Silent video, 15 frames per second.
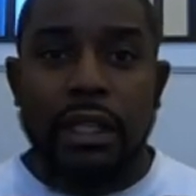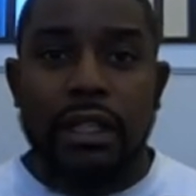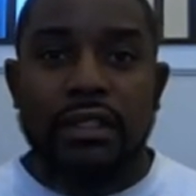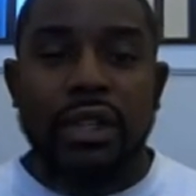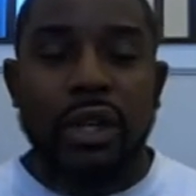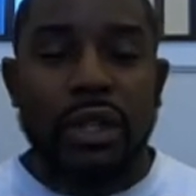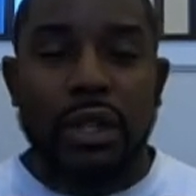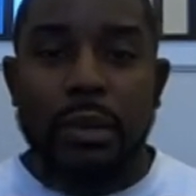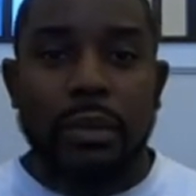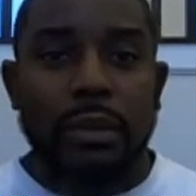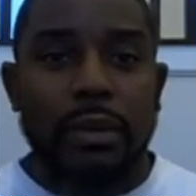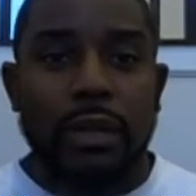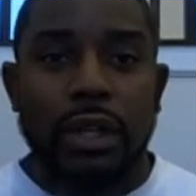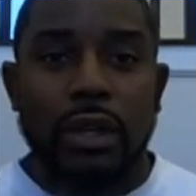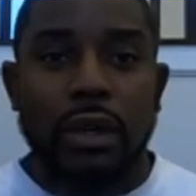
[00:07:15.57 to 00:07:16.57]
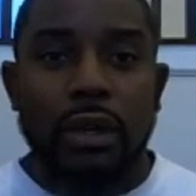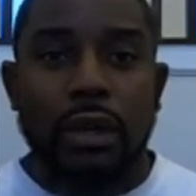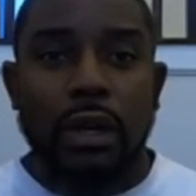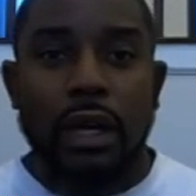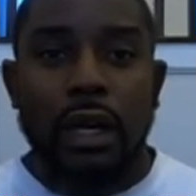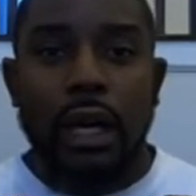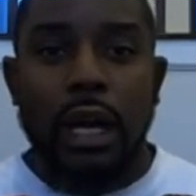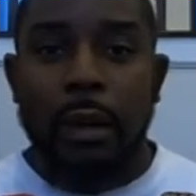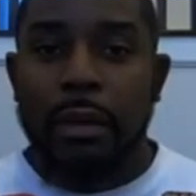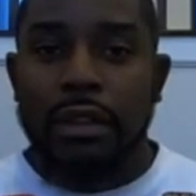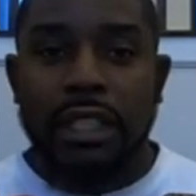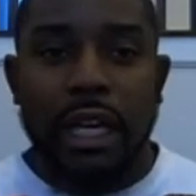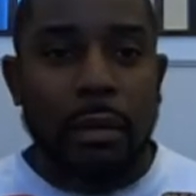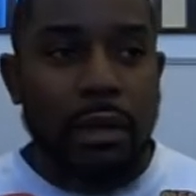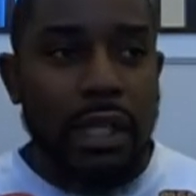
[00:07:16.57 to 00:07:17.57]
Told them, you know, how much
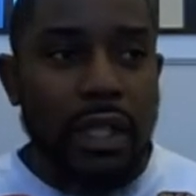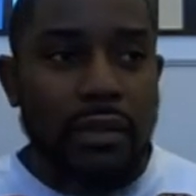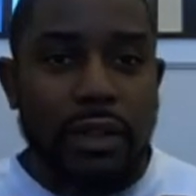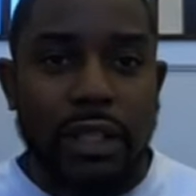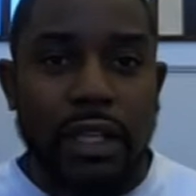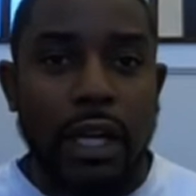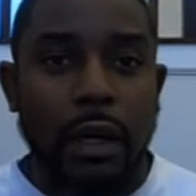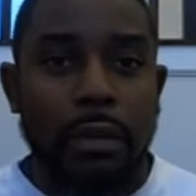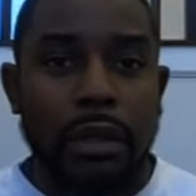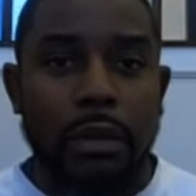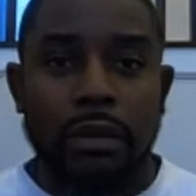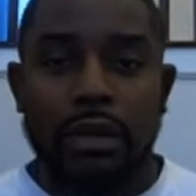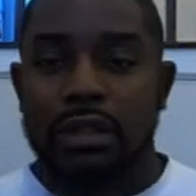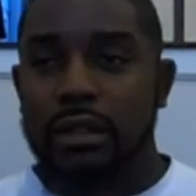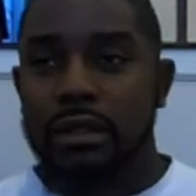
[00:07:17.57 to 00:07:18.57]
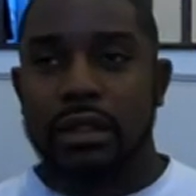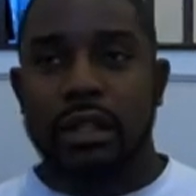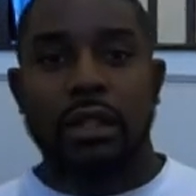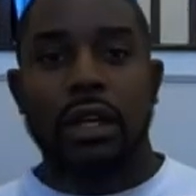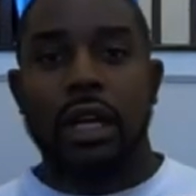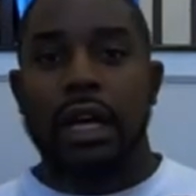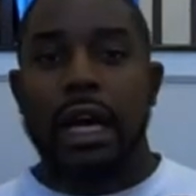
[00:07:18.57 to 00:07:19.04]
I believe in the company, you know,